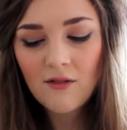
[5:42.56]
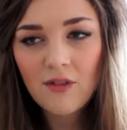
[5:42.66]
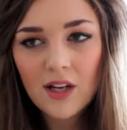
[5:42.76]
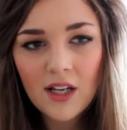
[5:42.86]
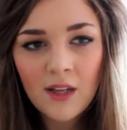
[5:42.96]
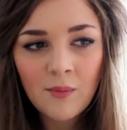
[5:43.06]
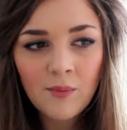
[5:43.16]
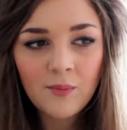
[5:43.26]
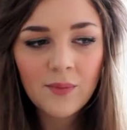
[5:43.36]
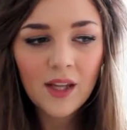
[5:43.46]
really,
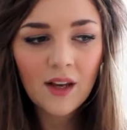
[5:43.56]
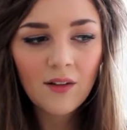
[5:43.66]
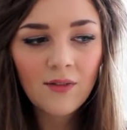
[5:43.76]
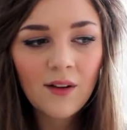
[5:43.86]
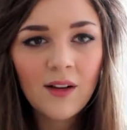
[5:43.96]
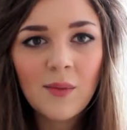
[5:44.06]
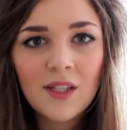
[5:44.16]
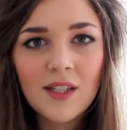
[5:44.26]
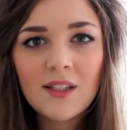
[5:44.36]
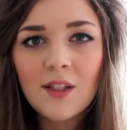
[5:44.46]
I found like my
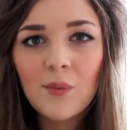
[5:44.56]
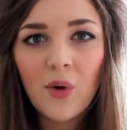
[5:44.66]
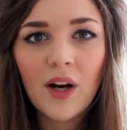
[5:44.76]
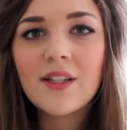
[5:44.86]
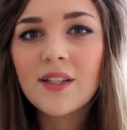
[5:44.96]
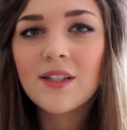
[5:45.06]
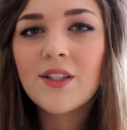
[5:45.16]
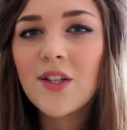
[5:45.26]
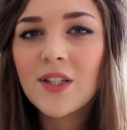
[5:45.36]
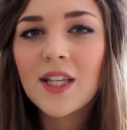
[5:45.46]
skin's a lot brighter
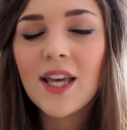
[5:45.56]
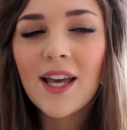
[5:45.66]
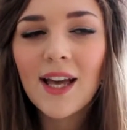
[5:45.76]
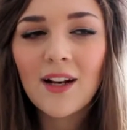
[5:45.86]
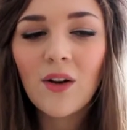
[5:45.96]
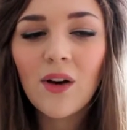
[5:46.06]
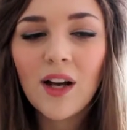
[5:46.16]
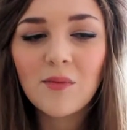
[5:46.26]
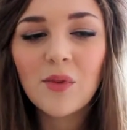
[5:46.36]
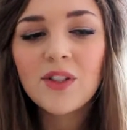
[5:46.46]
since using it, and a lot
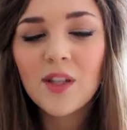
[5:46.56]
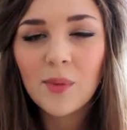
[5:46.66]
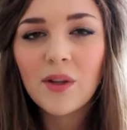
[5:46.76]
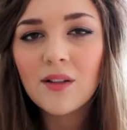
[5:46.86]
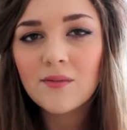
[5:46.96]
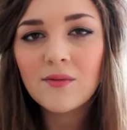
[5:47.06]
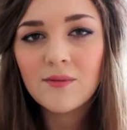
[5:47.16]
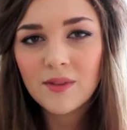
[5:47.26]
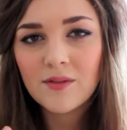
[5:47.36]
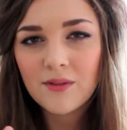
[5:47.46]
kind of more supple and
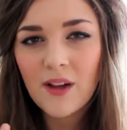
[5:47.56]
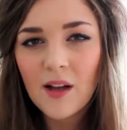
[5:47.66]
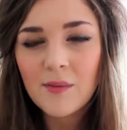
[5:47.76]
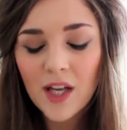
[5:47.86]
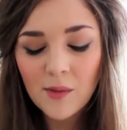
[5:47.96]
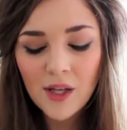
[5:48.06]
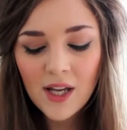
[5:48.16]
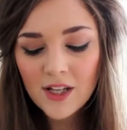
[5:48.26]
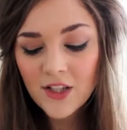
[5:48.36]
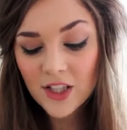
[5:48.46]
firmed up,
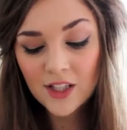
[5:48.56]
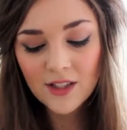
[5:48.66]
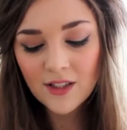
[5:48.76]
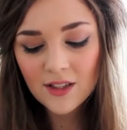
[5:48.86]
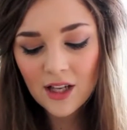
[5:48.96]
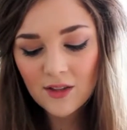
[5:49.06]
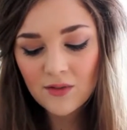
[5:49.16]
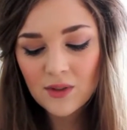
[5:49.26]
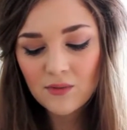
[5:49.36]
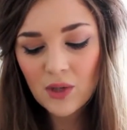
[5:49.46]
just because it's kind
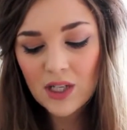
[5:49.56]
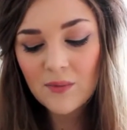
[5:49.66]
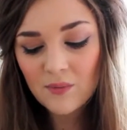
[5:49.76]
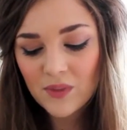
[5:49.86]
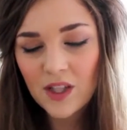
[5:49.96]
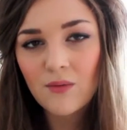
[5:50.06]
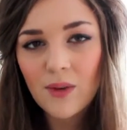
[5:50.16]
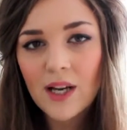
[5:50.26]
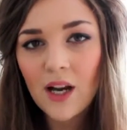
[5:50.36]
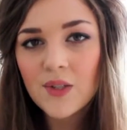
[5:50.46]
of really, you know,
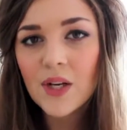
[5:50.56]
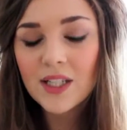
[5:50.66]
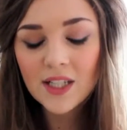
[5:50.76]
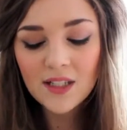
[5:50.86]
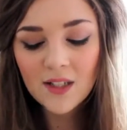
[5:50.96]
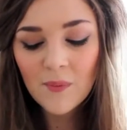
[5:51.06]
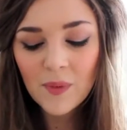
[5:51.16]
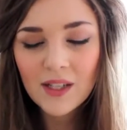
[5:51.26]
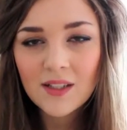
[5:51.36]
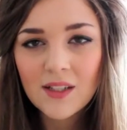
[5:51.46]
rehydrated.
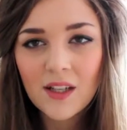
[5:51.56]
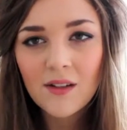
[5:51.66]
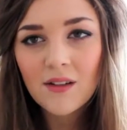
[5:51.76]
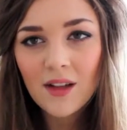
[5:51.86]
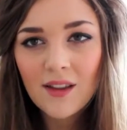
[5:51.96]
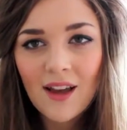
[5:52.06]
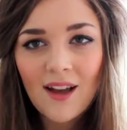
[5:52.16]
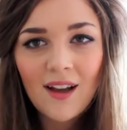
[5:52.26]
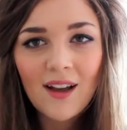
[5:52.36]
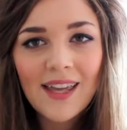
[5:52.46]
So
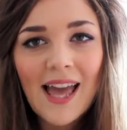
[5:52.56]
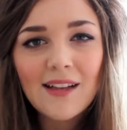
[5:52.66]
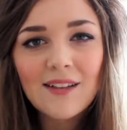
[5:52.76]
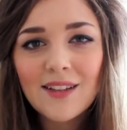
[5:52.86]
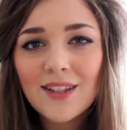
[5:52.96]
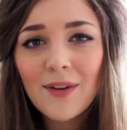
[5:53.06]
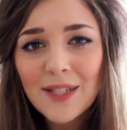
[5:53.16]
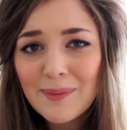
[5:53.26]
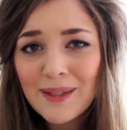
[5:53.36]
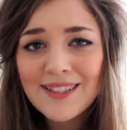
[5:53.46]
that, again, is so
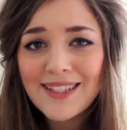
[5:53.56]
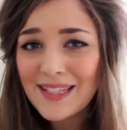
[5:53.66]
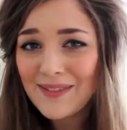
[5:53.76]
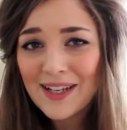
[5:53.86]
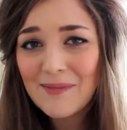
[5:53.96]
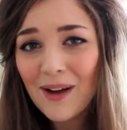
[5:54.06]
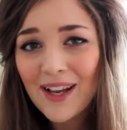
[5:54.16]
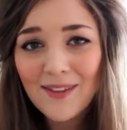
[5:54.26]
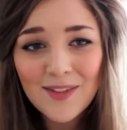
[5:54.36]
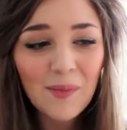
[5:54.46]
expensive, and I
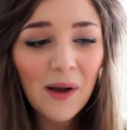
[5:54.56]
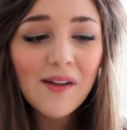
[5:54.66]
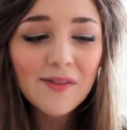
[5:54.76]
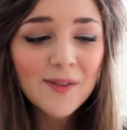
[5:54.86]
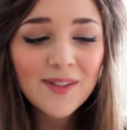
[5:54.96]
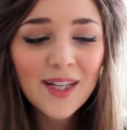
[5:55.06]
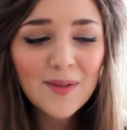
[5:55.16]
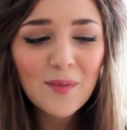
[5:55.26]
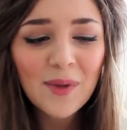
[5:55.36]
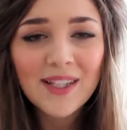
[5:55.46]
might have to buy a full
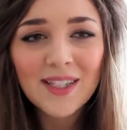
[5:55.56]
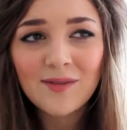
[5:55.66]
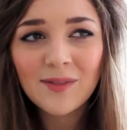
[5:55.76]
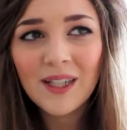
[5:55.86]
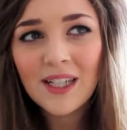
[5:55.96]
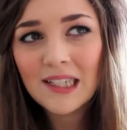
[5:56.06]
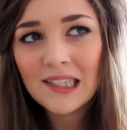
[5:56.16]
size one because I've